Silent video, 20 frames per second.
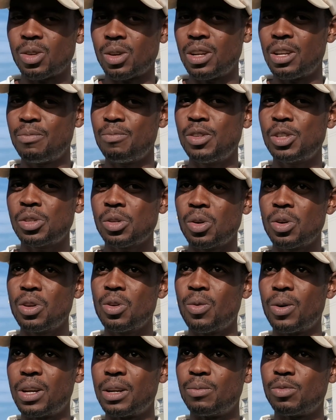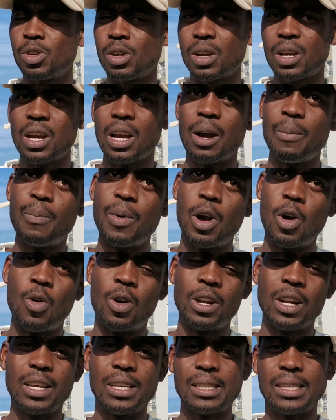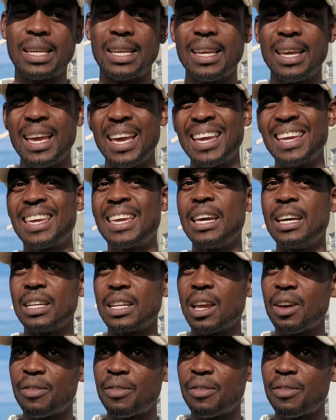let me show you what I'm talking about when I say carrier